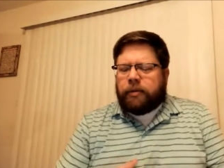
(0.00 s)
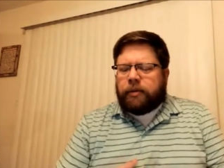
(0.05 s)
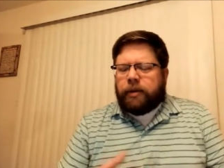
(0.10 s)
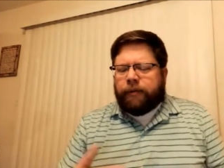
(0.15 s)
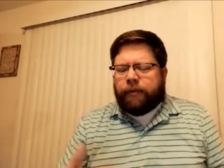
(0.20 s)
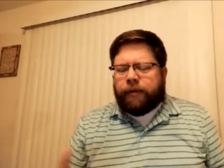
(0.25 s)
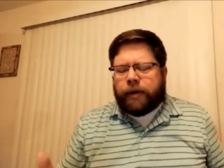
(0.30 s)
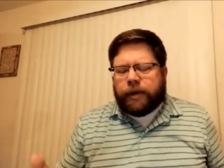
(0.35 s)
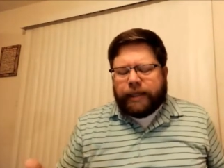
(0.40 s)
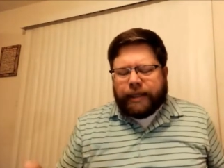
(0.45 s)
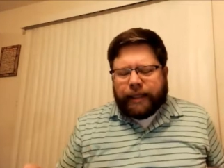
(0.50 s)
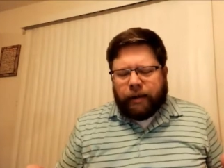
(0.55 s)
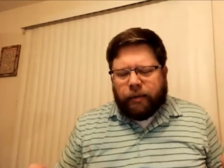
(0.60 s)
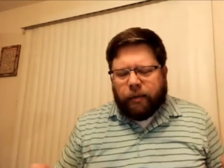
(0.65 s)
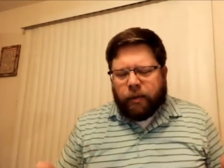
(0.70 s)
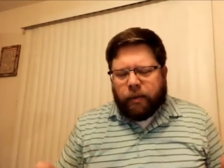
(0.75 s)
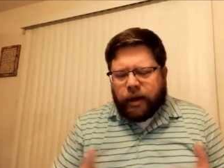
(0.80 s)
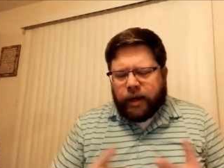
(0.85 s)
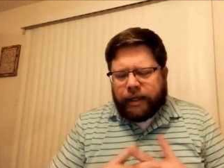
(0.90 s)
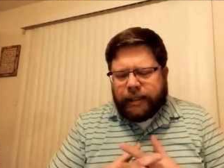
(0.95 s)
the first thing
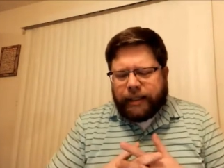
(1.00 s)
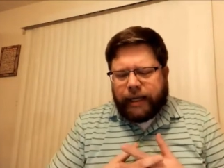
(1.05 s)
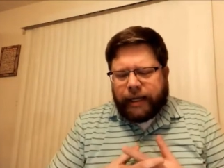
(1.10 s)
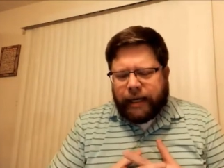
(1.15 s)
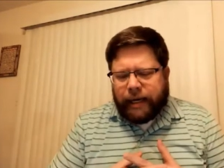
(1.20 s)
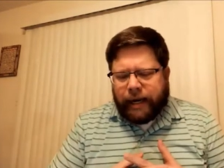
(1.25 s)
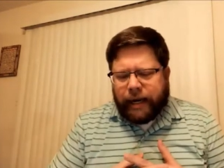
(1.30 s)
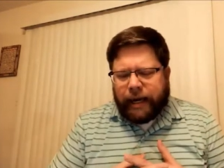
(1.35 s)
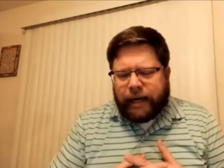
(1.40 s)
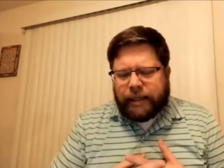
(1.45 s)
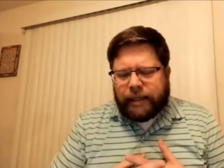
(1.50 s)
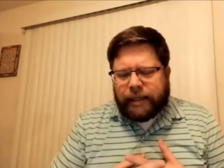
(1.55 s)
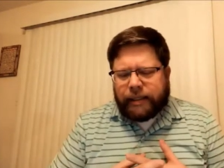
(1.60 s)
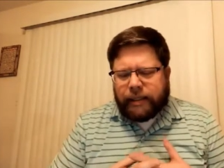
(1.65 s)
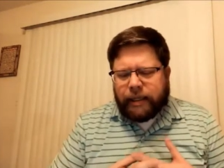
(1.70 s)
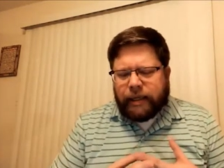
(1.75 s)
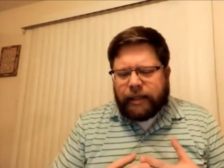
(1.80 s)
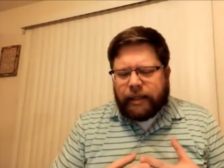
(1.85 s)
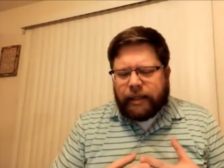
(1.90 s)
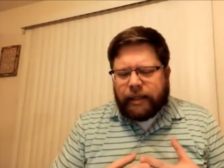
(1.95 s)
we're going to see tonight is
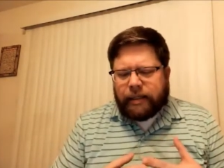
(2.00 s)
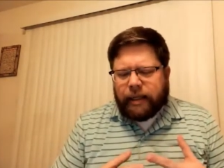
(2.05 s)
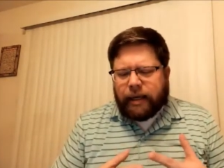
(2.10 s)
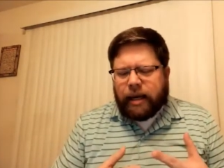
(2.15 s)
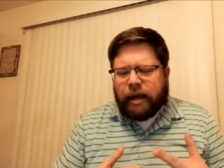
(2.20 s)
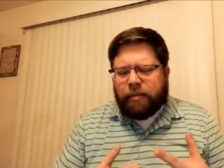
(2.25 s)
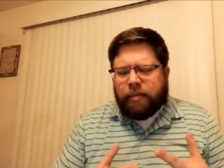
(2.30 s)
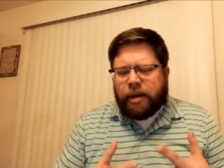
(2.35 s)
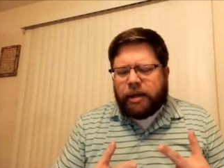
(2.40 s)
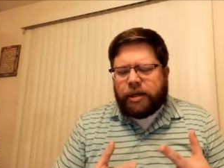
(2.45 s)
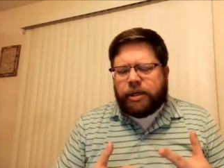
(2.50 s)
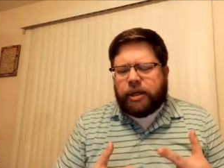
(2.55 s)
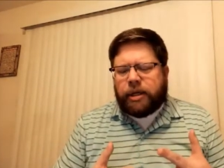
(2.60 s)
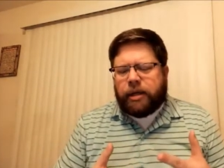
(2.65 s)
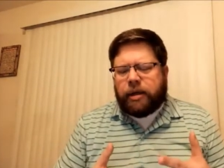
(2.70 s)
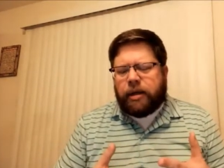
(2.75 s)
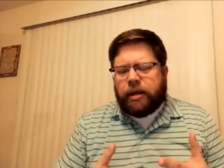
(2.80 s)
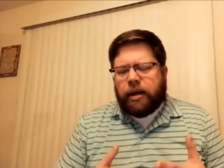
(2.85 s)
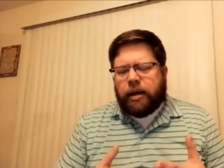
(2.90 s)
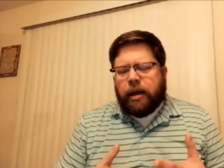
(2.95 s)
is the
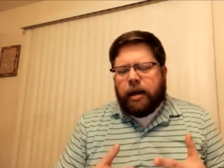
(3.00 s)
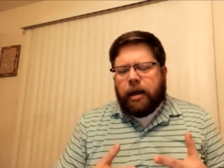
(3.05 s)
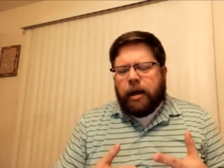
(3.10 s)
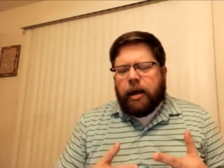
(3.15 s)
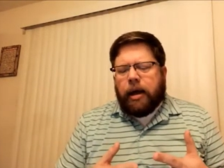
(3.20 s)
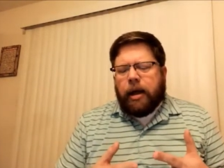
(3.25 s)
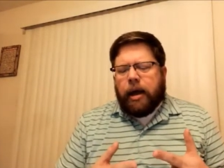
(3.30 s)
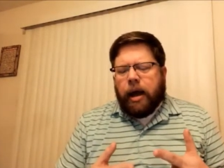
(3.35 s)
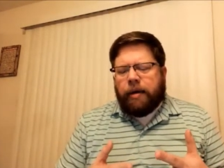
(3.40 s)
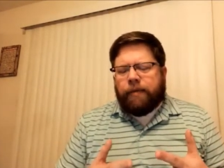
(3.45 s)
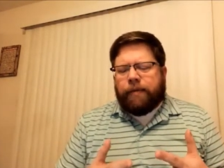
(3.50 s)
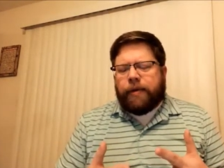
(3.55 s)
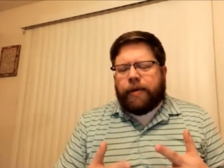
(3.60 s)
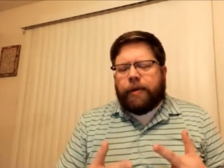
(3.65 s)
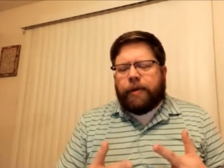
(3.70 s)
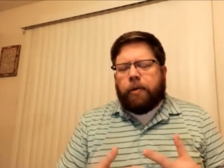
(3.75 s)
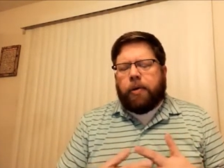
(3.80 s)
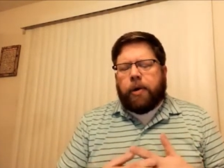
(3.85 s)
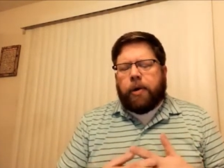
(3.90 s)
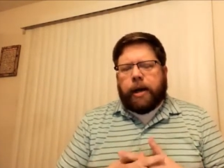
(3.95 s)
commission of
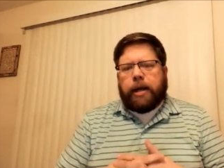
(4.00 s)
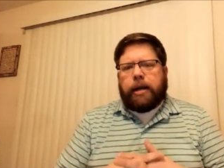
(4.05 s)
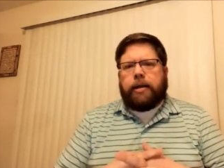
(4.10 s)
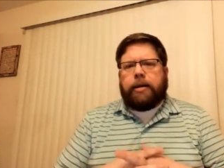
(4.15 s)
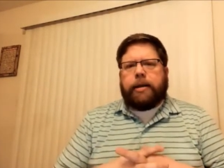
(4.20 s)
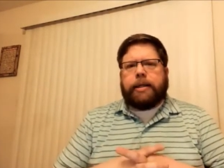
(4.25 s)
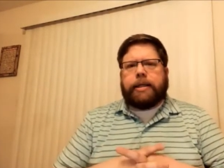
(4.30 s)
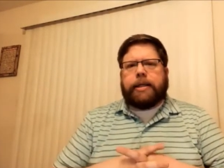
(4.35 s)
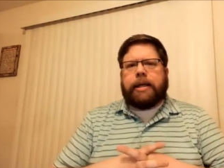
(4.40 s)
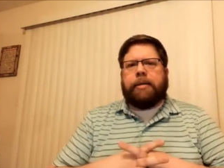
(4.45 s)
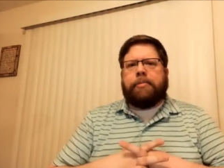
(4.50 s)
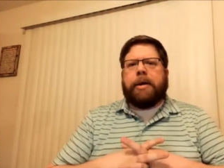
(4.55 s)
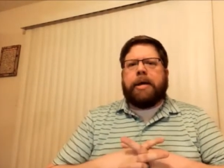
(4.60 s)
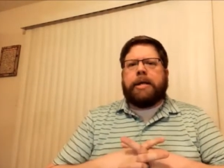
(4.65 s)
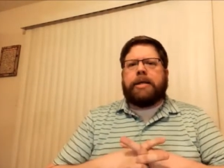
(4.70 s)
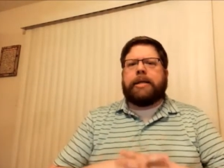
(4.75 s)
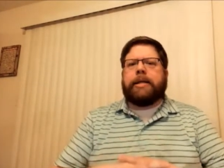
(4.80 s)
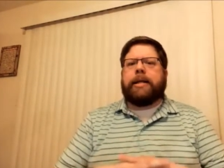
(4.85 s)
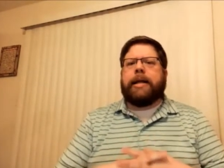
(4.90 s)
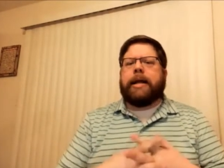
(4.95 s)
authority. This
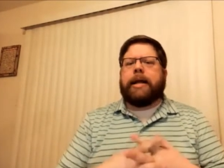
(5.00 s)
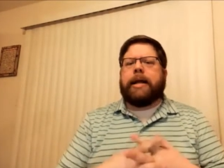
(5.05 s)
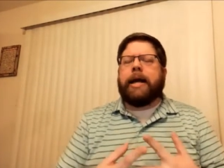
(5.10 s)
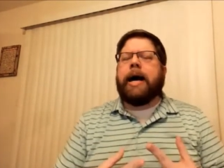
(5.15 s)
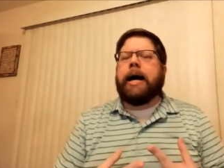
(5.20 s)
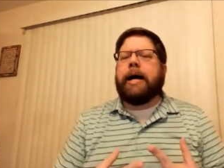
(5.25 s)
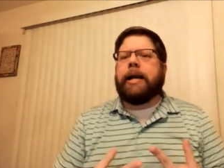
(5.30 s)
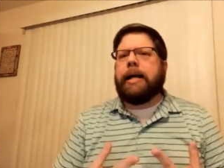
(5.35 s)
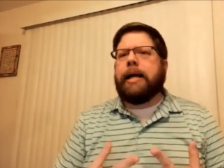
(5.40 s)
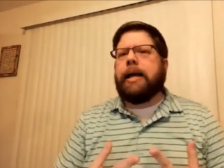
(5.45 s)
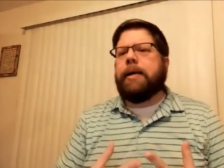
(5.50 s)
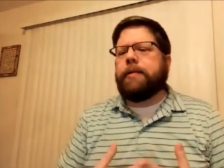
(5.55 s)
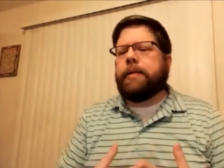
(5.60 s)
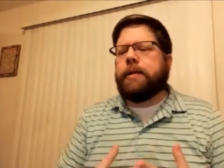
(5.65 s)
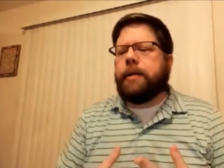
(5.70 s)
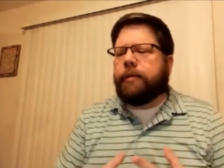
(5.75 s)
commission that God gives.